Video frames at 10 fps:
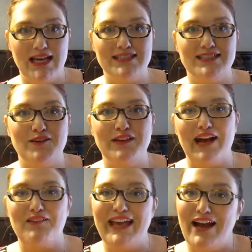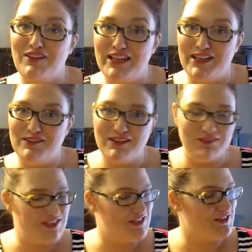And so now we have a new one,
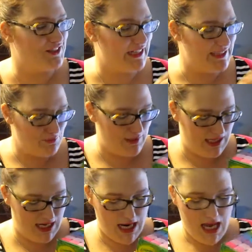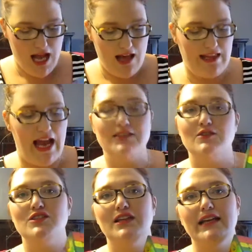which is great. We need that.
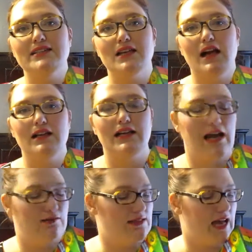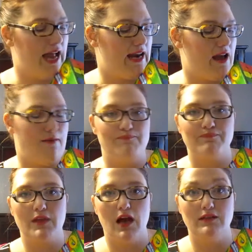So she likes to color outside um,
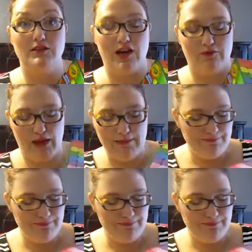on the driveway.